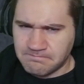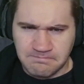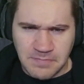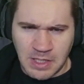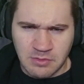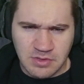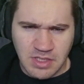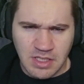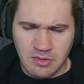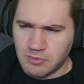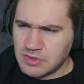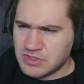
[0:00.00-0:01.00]
I don't get it.
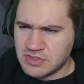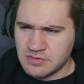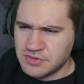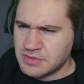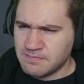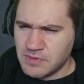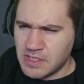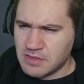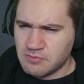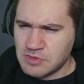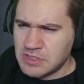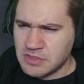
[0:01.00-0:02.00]
We still didn't
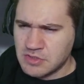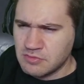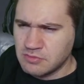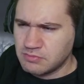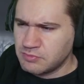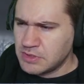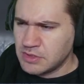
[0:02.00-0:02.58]
we didn't